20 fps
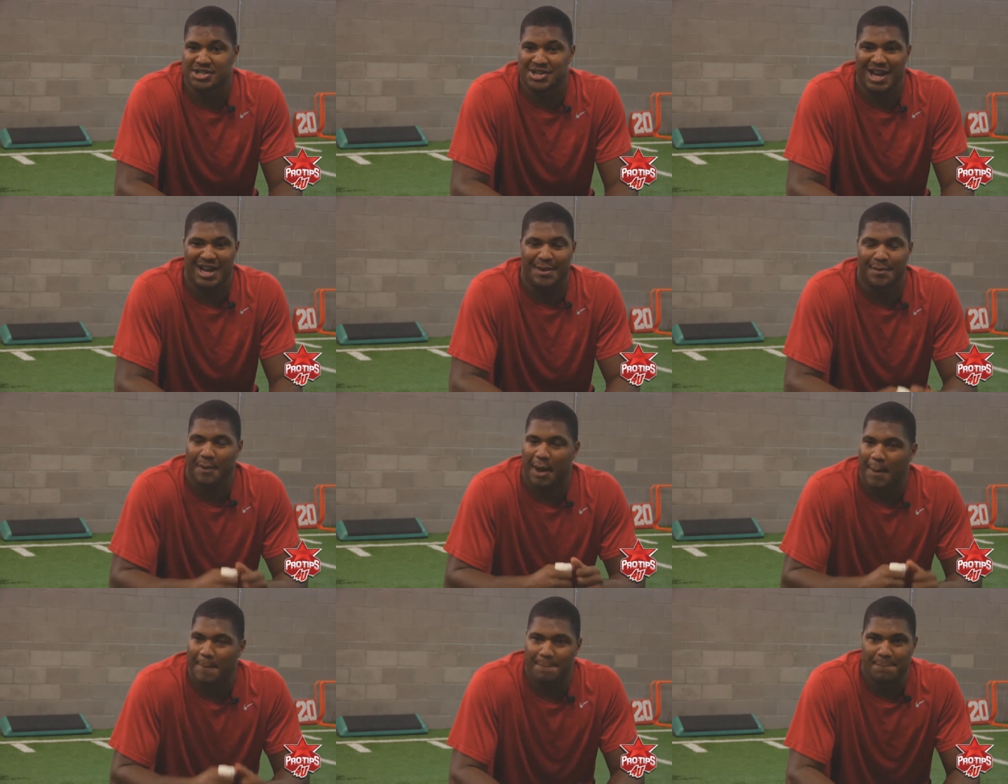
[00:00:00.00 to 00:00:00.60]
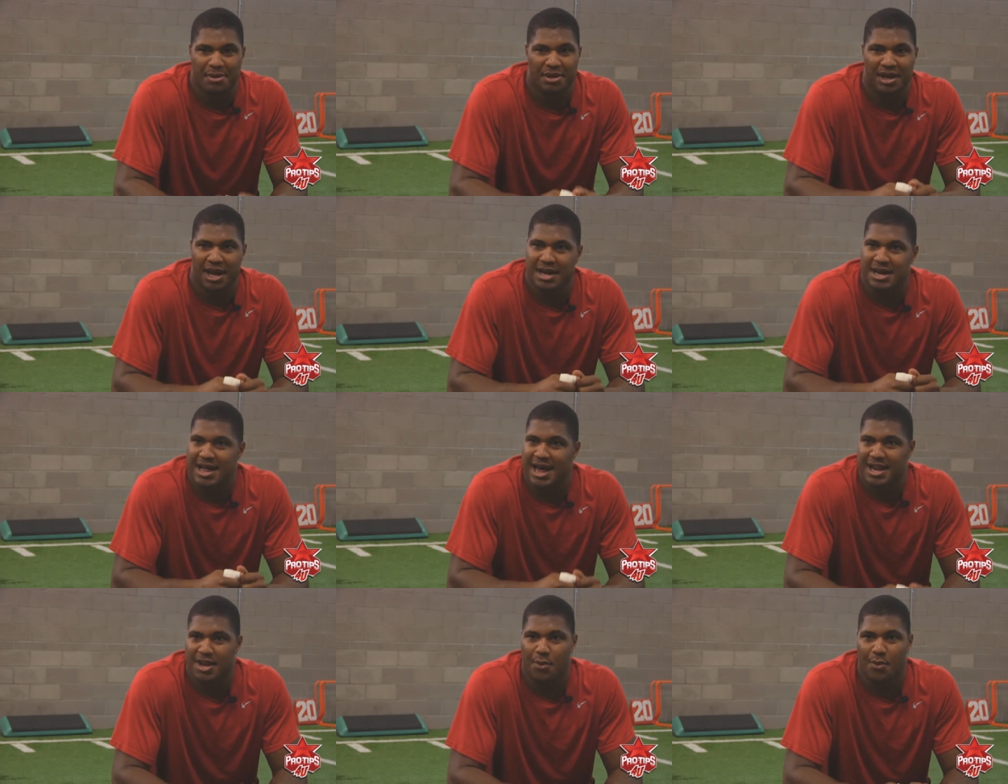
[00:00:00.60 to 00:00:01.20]
So I, I put on
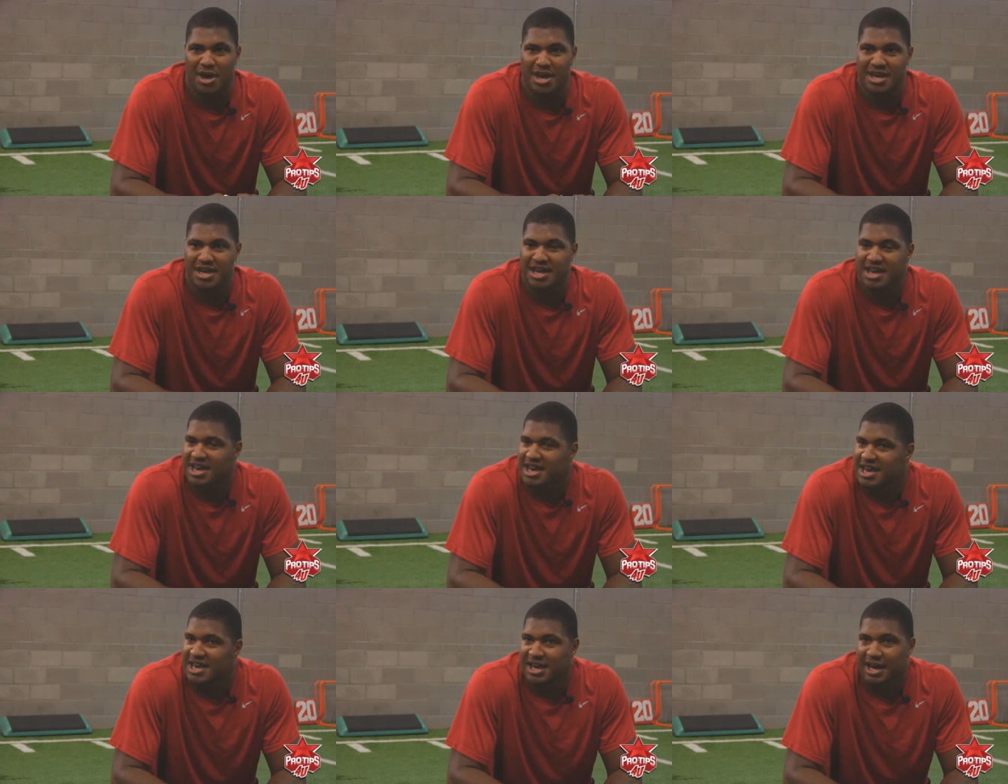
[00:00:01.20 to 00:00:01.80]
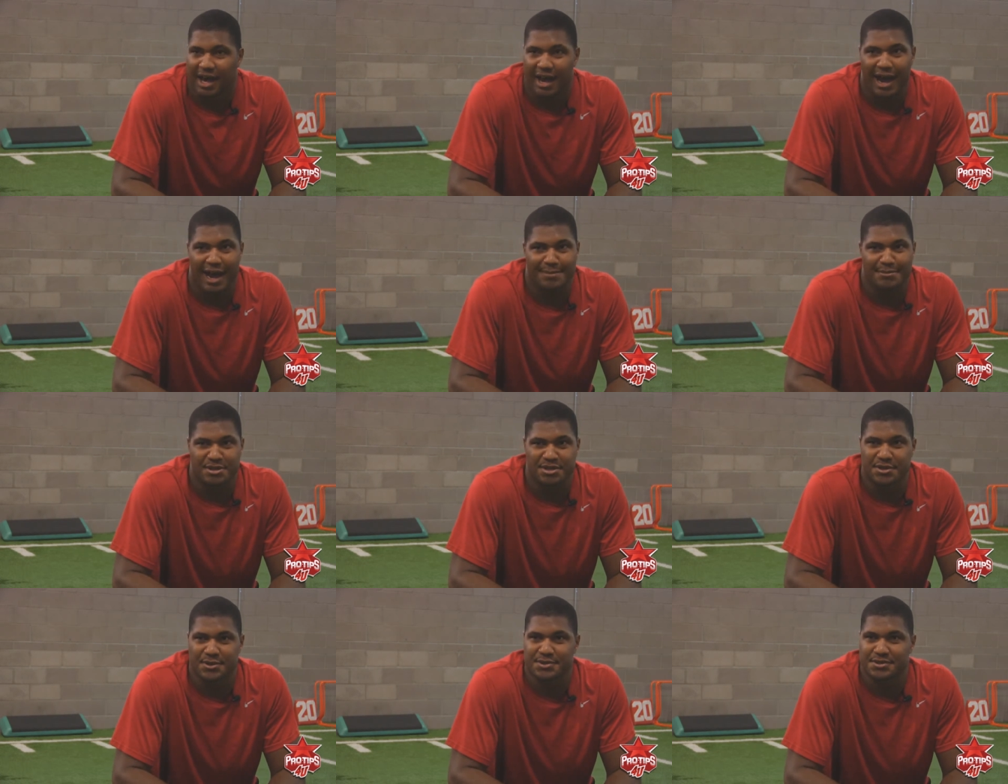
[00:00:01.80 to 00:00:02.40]
a lot of weight, got
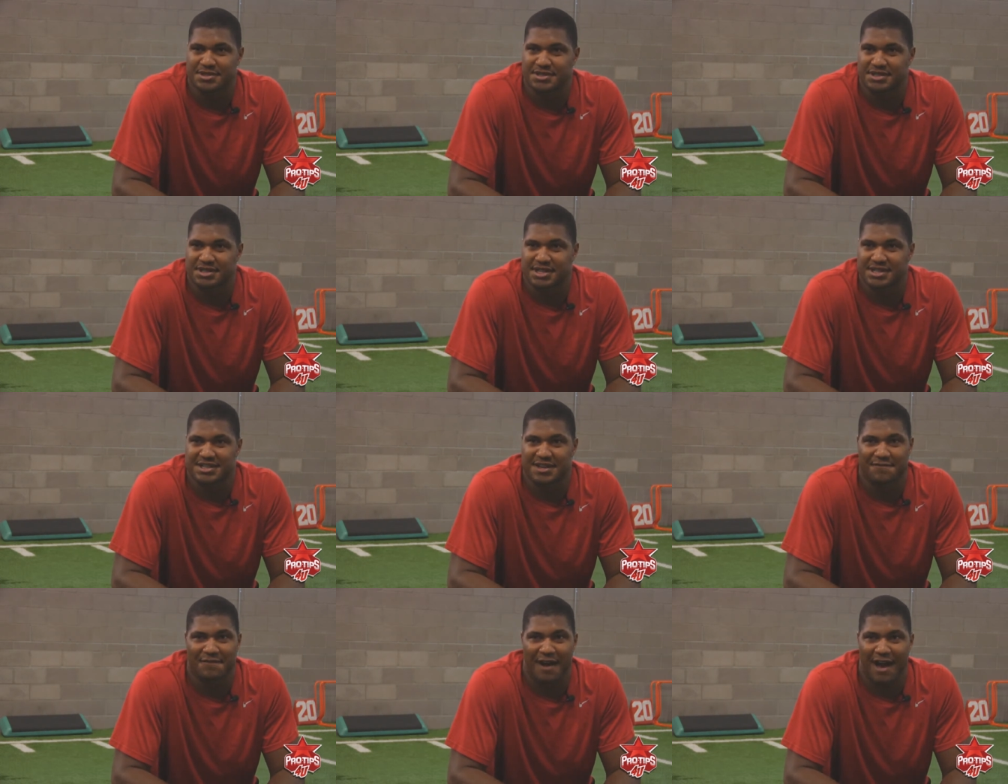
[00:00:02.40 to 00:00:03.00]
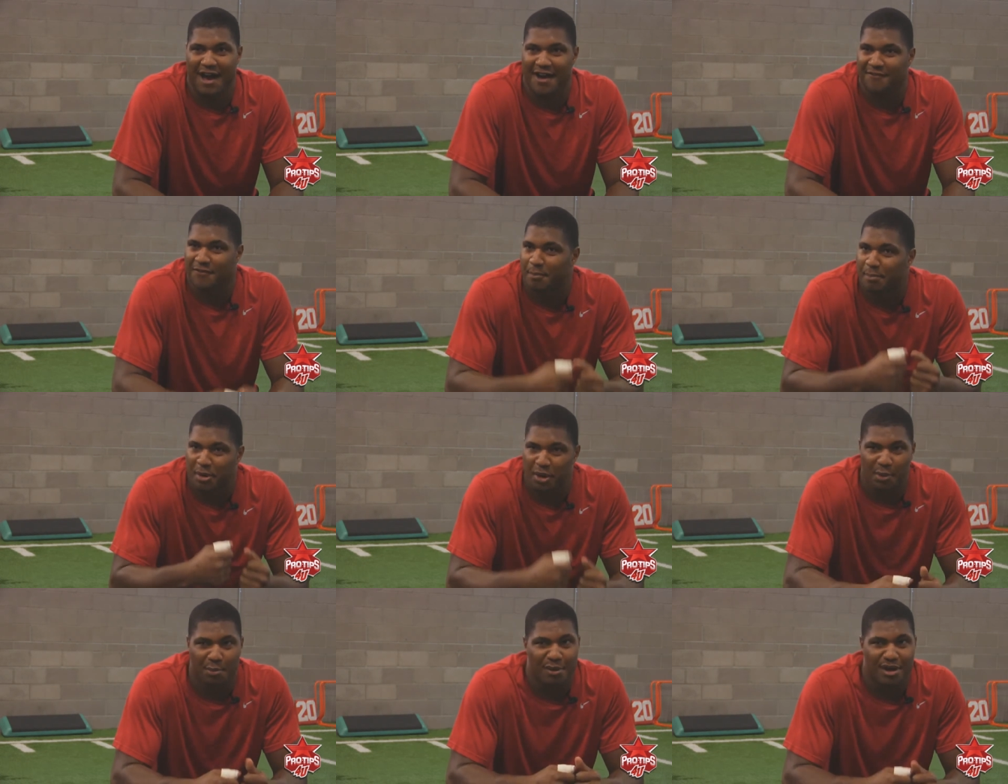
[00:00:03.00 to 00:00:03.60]
up to 265 a
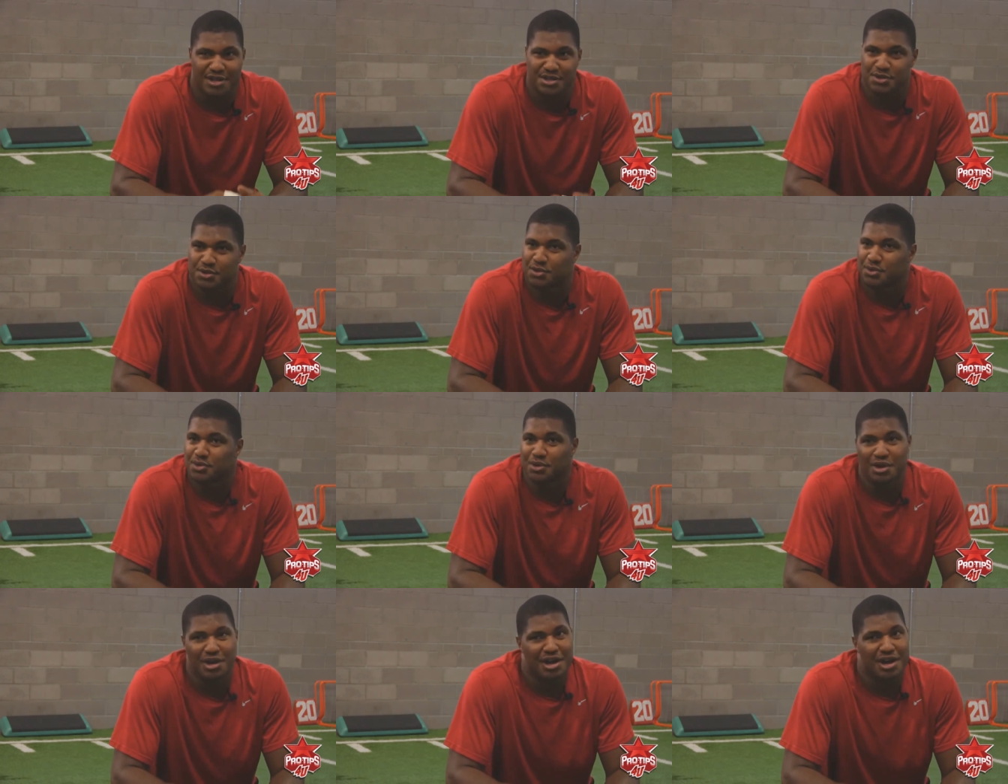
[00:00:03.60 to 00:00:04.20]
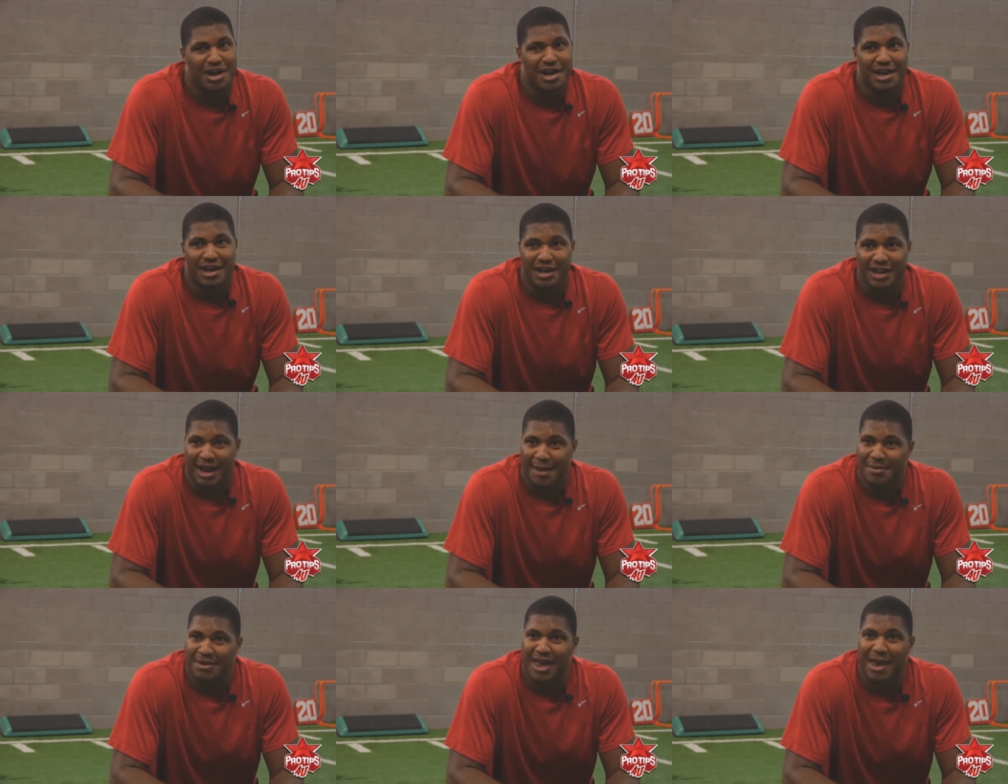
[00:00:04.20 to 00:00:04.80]
pure muscle,
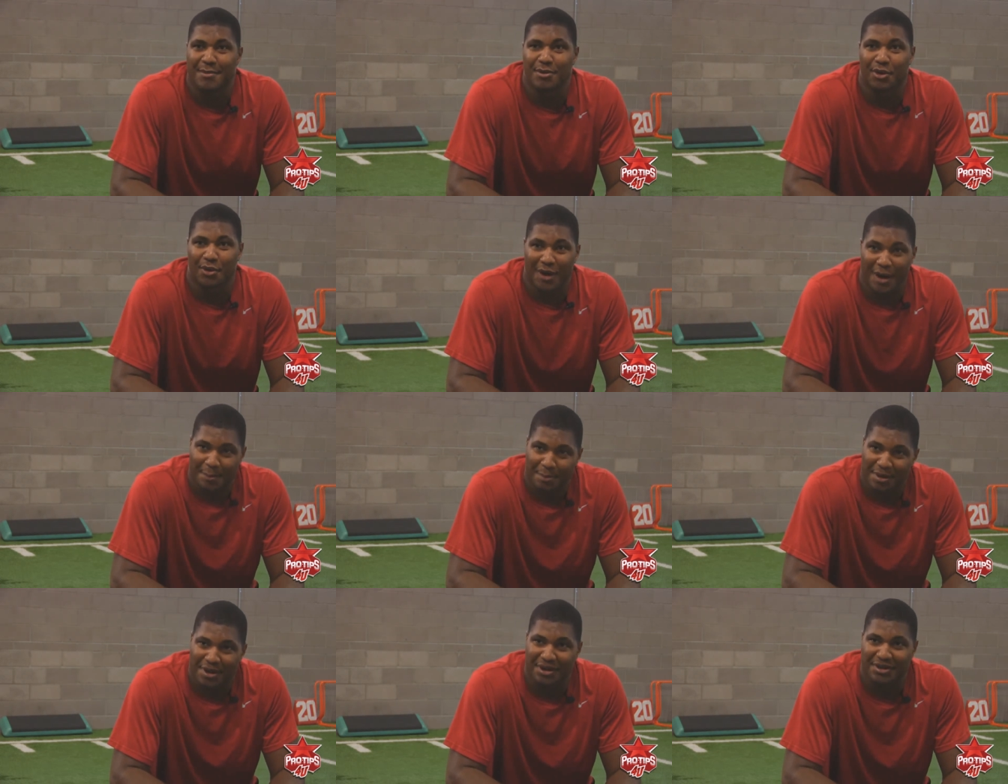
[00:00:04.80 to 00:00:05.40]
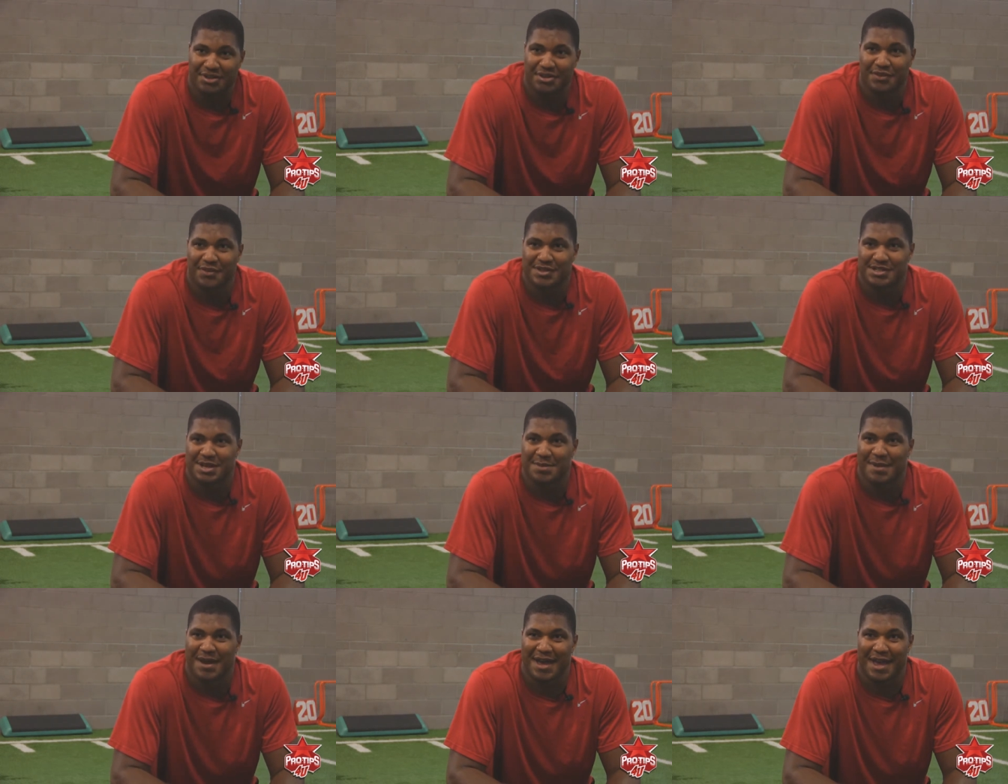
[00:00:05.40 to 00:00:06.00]
and I became a great player at the
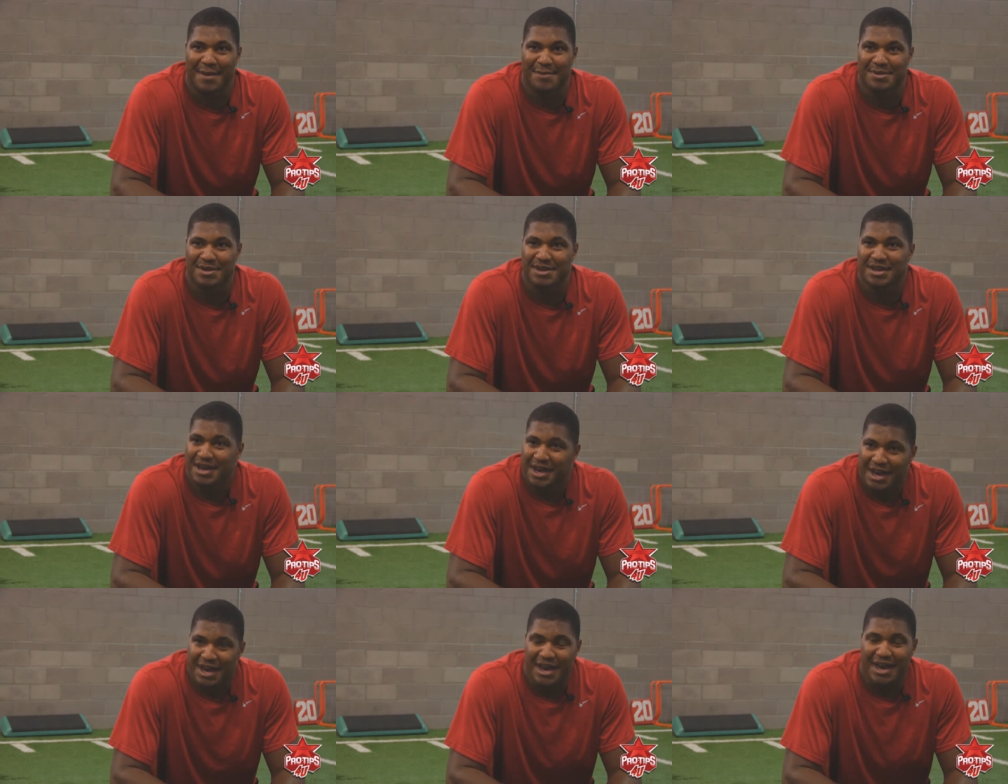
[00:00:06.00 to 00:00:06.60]
University of Miami.